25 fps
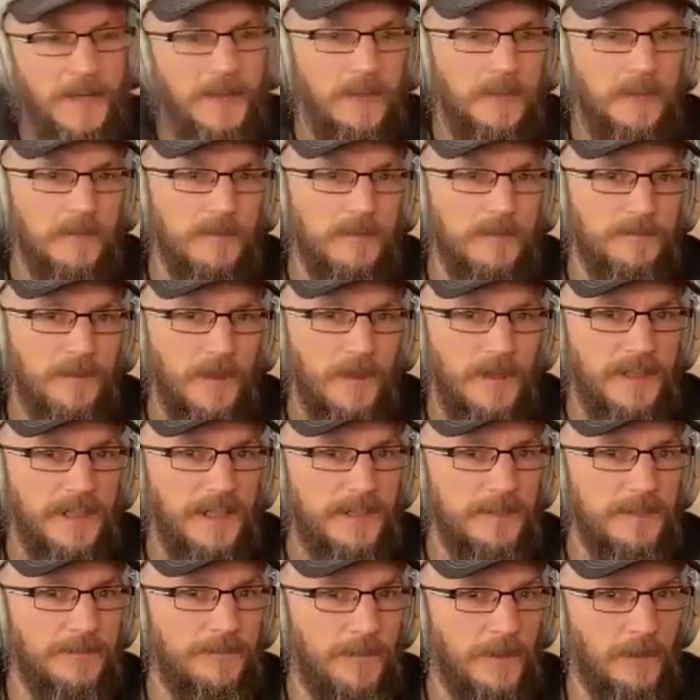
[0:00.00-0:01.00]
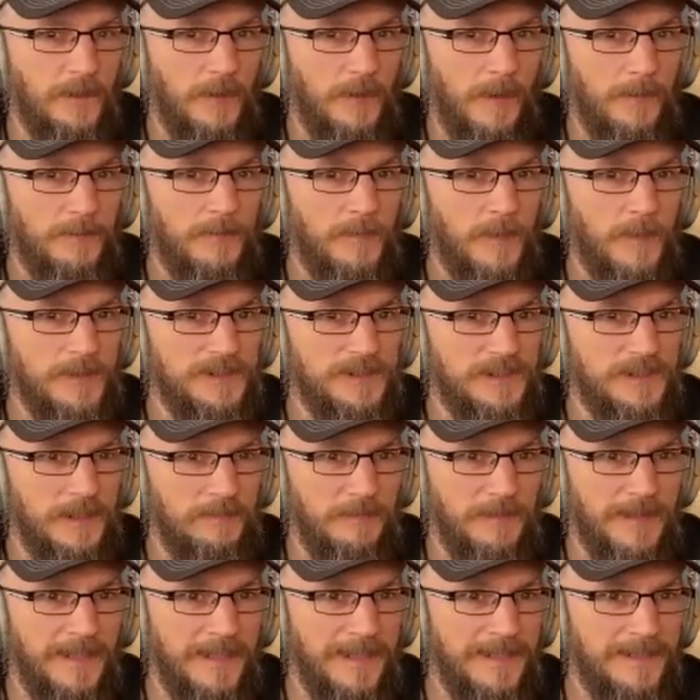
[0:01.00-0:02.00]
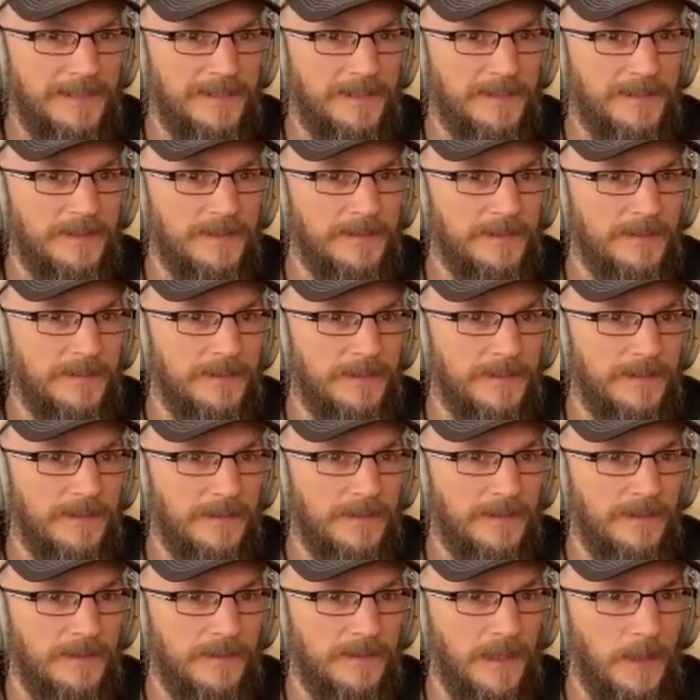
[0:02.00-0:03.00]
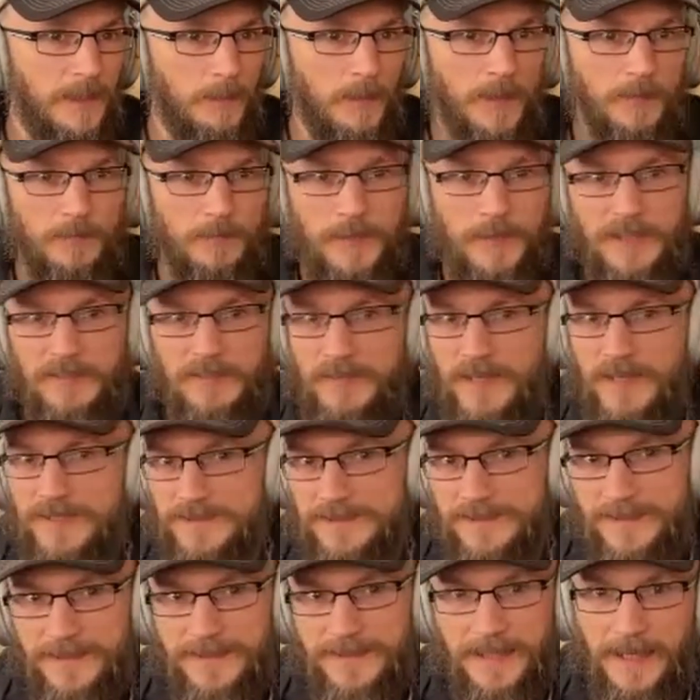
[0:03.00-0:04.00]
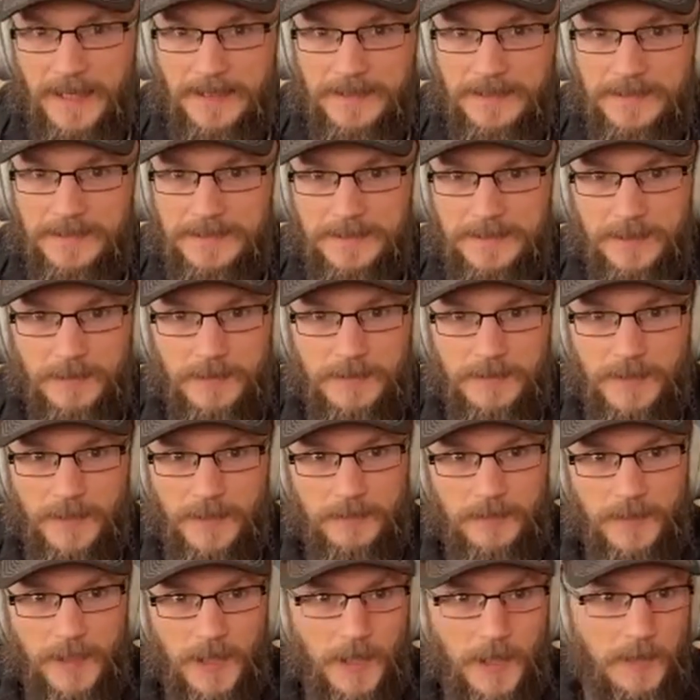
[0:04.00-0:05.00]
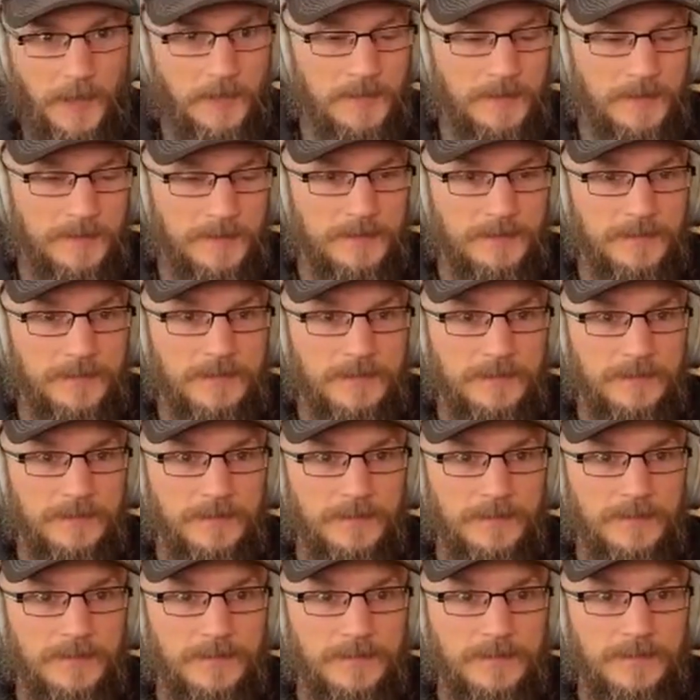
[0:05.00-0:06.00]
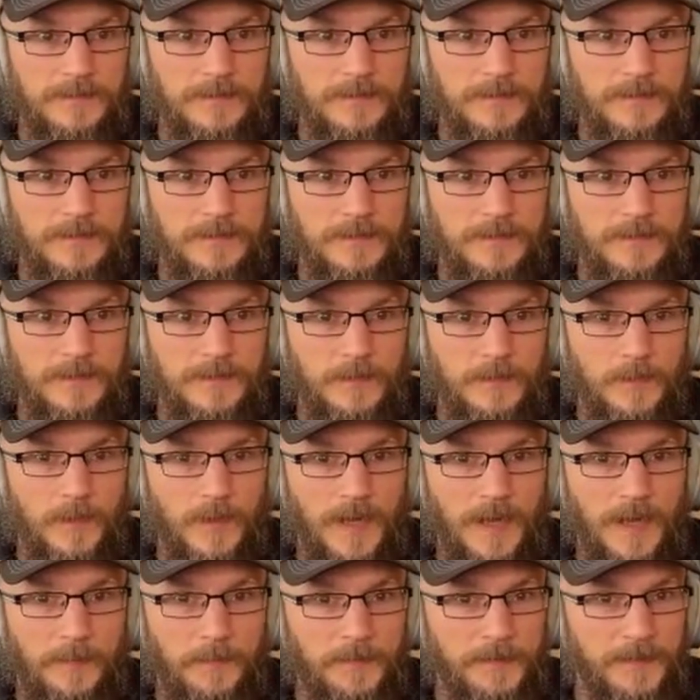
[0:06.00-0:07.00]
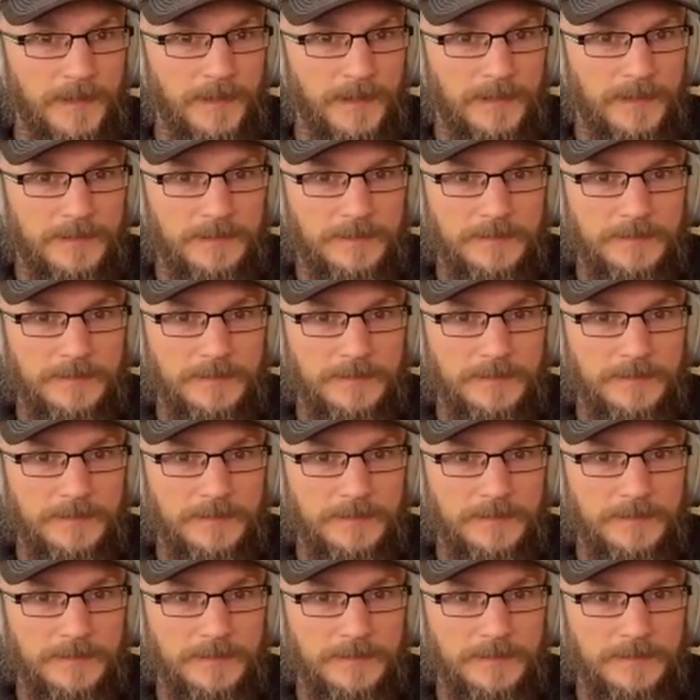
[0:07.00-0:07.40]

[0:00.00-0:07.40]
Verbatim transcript: I couldn't find any follow-up. Once they're released, they weren't rearrested again, so I don't know what happened there.